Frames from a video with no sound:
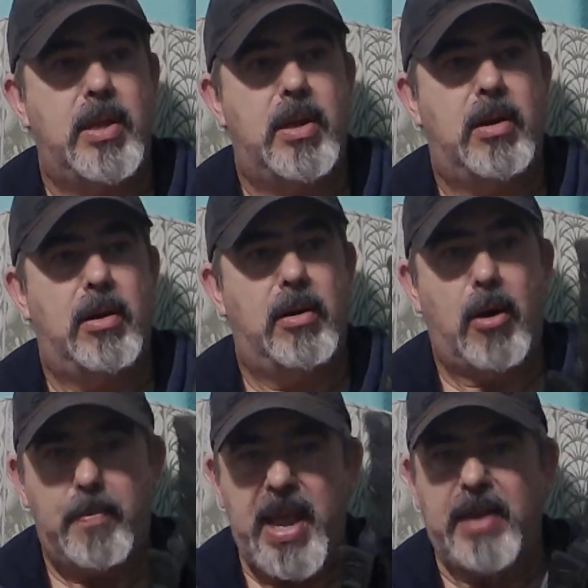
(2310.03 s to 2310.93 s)

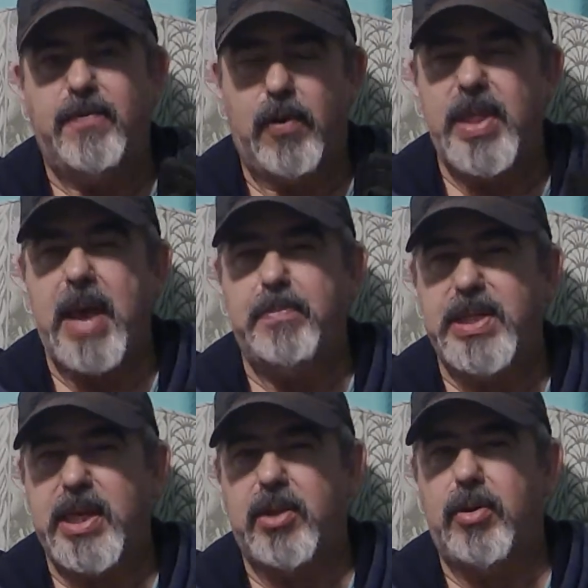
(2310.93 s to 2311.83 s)
are made for that
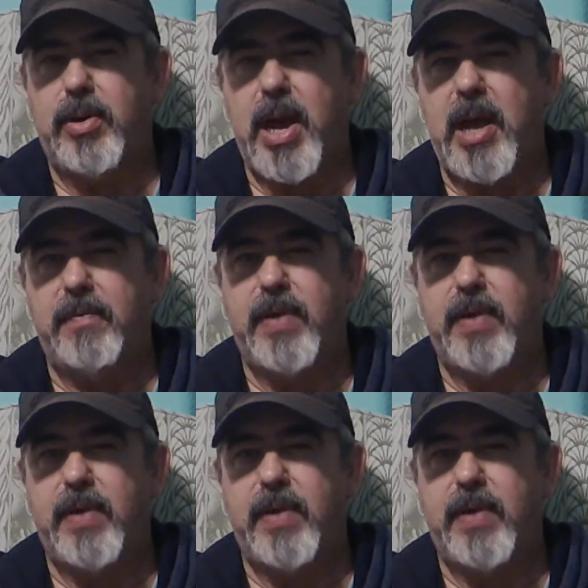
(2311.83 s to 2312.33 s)
particular knife,